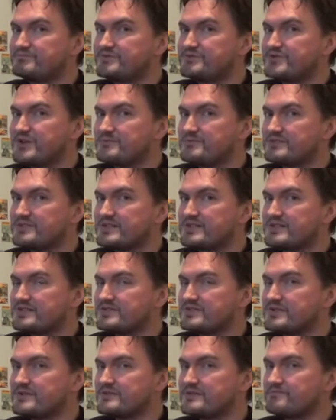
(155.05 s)
gym
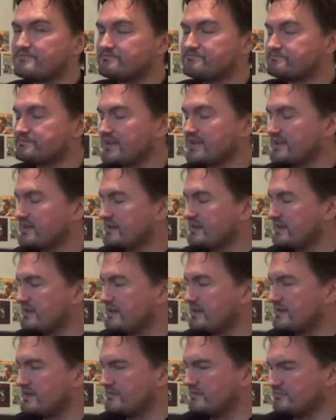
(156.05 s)
teacher.
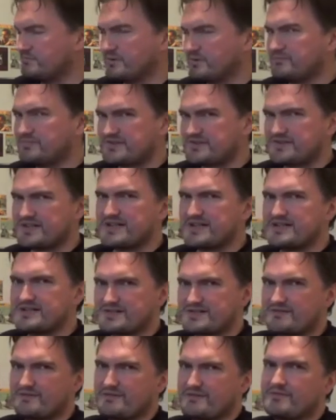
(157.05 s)
But
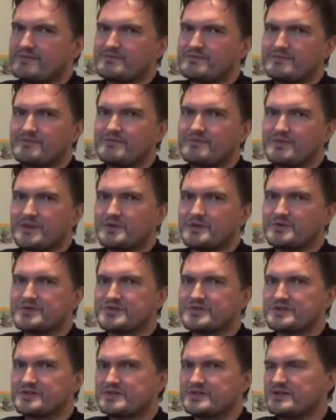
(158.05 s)
besides those
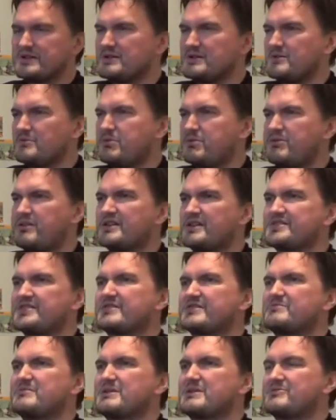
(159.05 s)

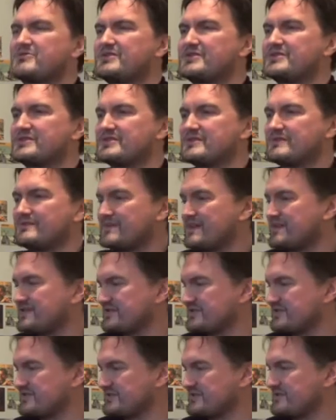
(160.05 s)
pleasant memories, this
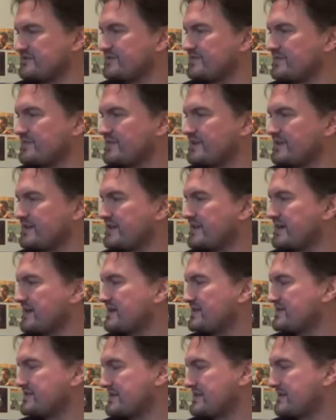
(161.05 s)
is just funny
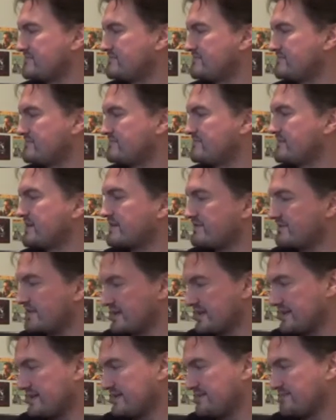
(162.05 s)
as a
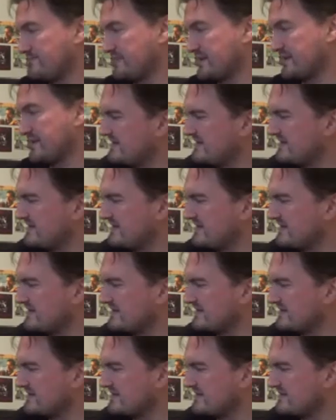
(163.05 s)
motherfucker.
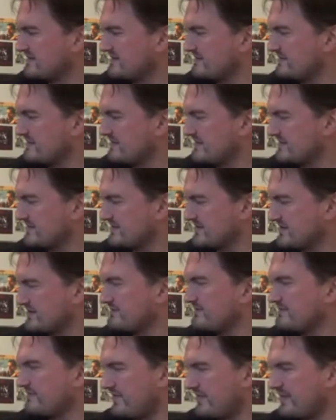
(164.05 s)
Because
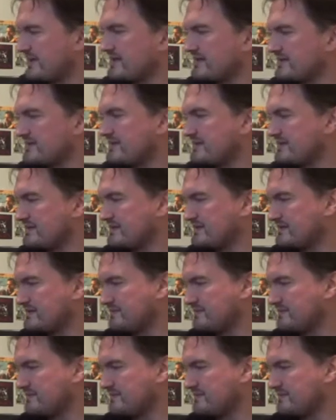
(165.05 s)
another thing that